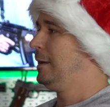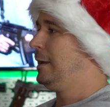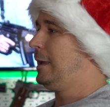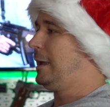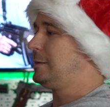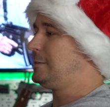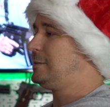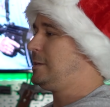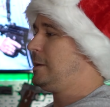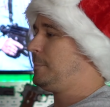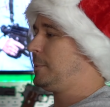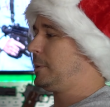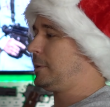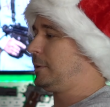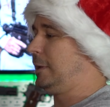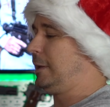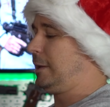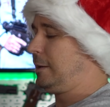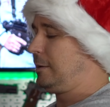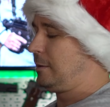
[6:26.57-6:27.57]
and
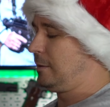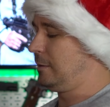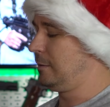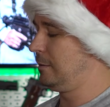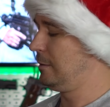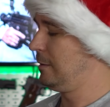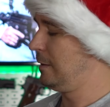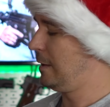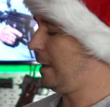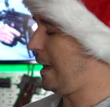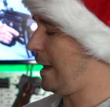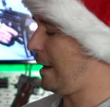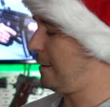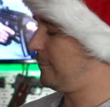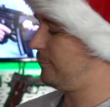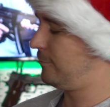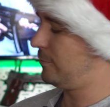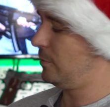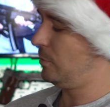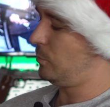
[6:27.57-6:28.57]
typically
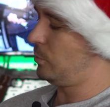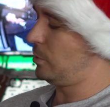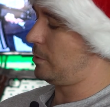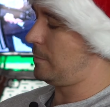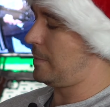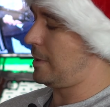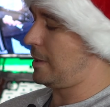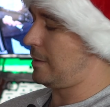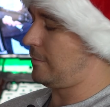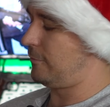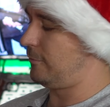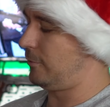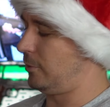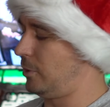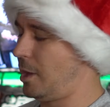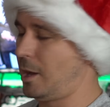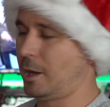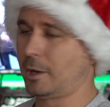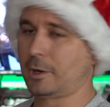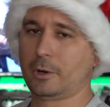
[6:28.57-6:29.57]
F would be
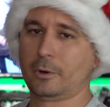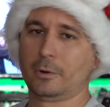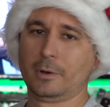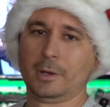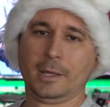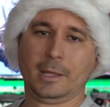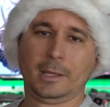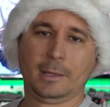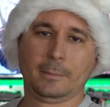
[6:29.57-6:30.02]
full auto,